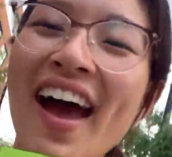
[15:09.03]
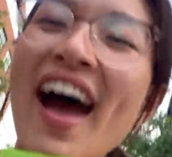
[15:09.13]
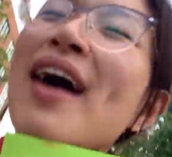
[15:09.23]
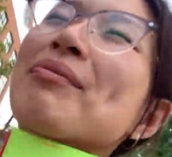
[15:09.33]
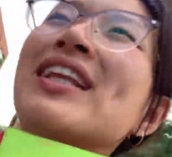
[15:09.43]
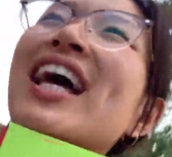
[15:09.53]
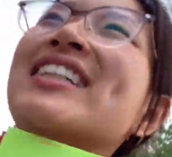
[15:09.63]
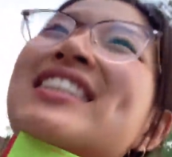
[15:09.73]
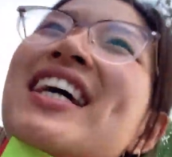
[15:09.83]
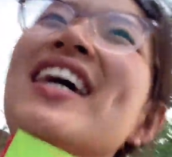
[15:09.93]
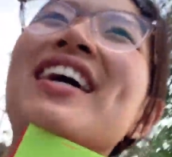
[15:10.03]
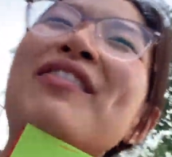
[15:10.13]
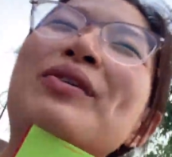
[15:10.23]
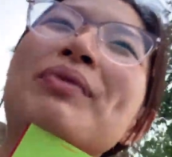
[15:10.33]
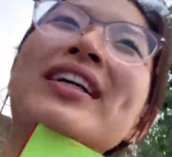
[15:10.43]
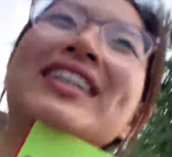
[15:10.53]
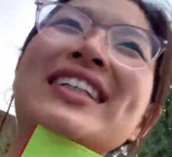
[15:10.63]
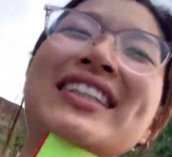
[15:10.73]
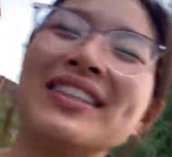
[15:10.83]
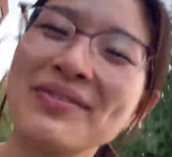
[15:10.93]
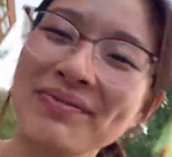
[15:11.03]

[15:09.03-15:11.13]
Happy last day, everybody!